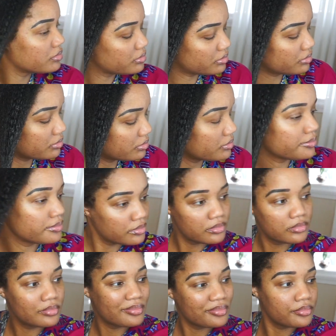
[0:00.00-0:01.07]
And you got to
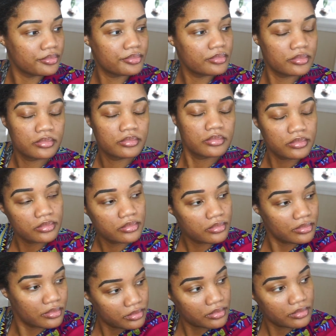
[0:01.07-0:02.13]
give it a shake.
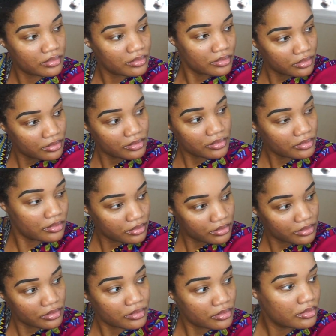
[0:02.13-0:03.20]
Good shake, shake,
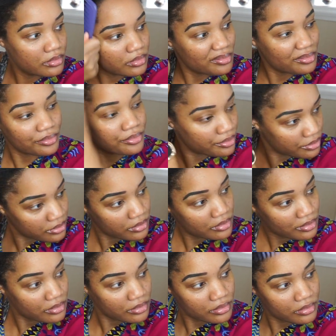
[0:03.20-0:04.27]
shake to activate. So you
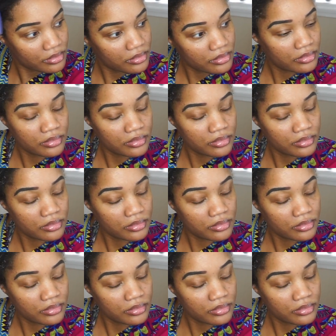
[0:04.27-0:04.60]
gotta shake it